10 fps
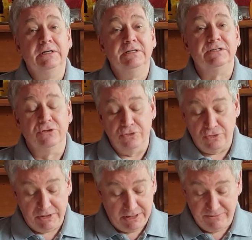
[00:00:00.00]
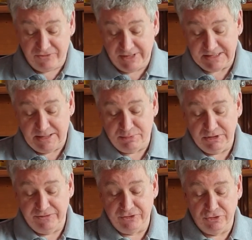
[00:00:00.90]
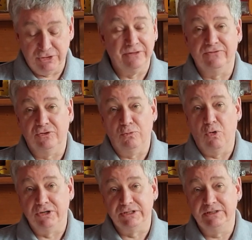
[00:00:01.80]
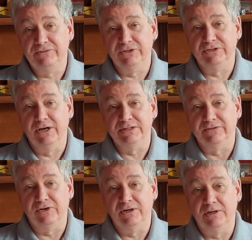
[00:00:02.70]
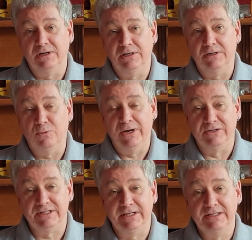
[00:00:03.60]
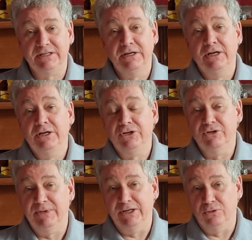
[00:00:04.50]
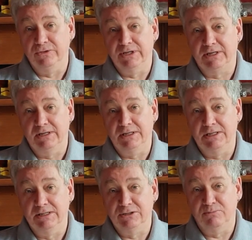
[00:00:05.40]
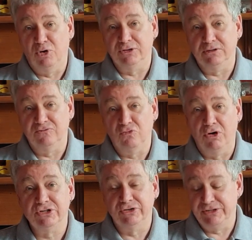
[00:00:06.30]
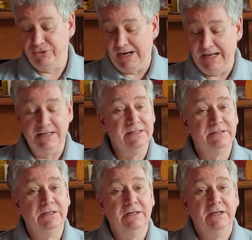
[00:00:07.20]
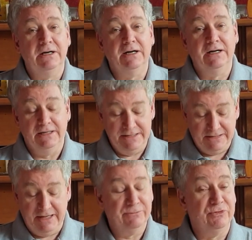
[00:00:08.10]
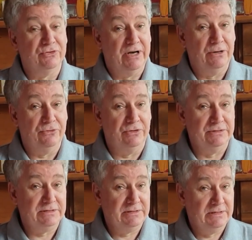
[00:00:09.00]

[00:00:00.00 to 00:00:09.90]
So, for example, if you're looking for water, if you're dowsing for a well site, you might hold a little bottle of water in your hand, in the hand with your L rod.